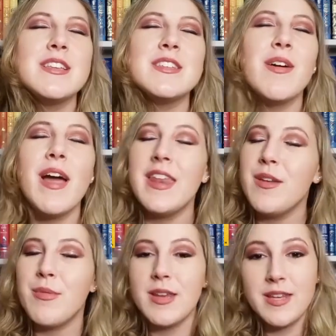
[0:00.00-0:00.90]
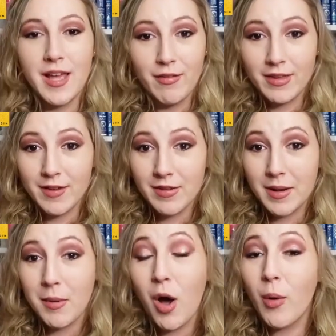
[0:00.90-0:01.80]
So any retelling of it,
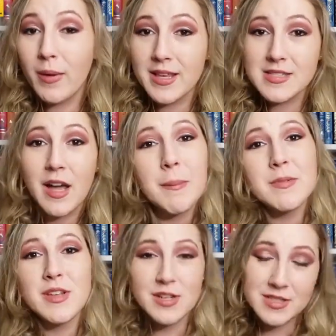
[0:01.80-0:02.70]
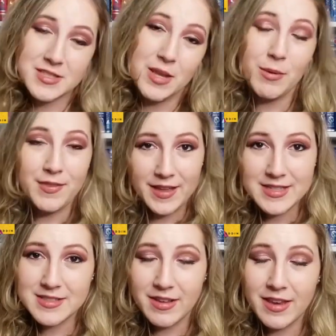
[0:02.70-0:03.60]
I'm always up to see what
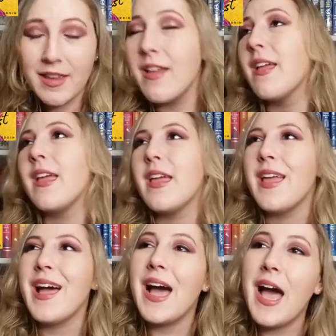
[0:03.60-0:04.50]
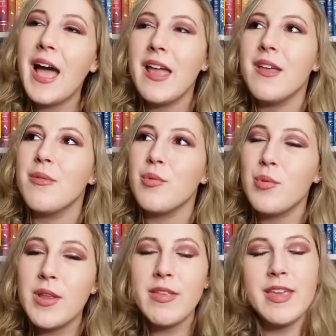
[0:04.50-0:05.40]
that's like. I
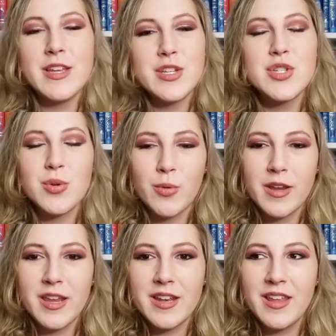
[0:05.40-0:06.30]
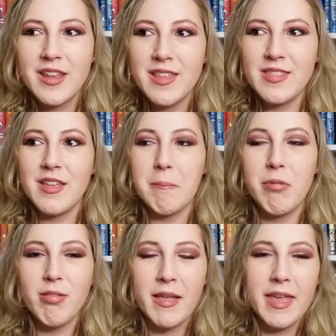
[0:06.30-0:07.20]
really enjoyed the
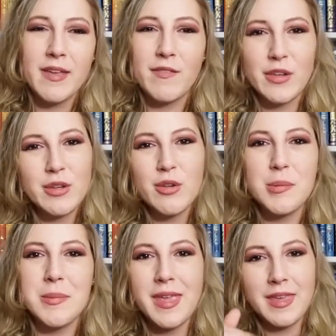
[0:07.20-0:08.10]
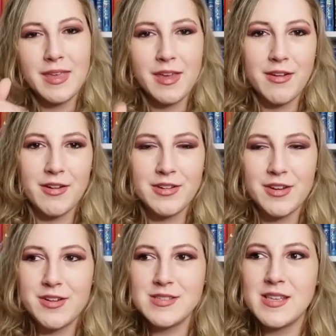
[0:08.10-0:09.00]
play of the two main
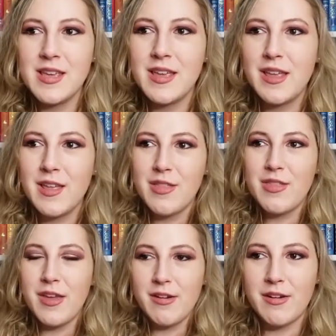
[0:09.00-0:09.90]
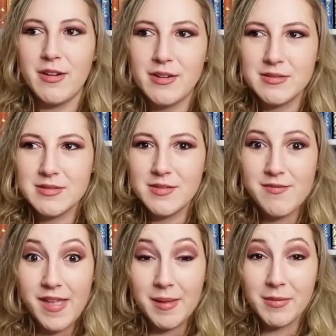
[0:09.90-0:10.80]
characters. Their
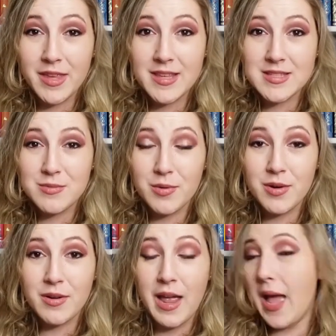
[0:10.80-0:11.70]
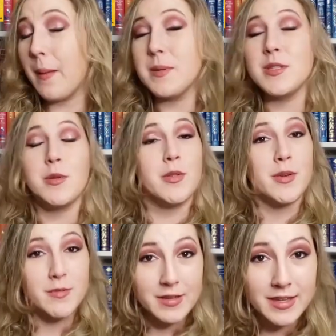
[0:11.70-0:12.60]
families were
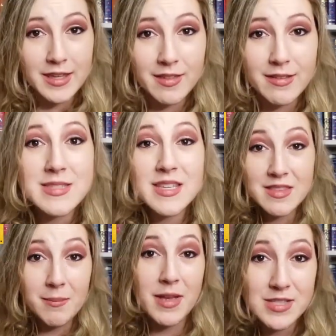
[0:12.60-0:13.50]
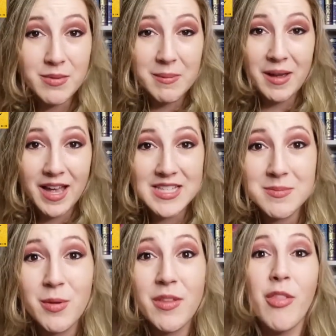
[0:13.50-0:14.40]
absolutely ridiculous in the best way
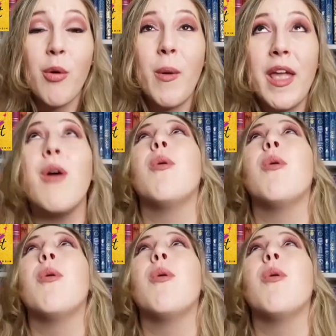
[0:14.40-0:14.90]
possible, in the way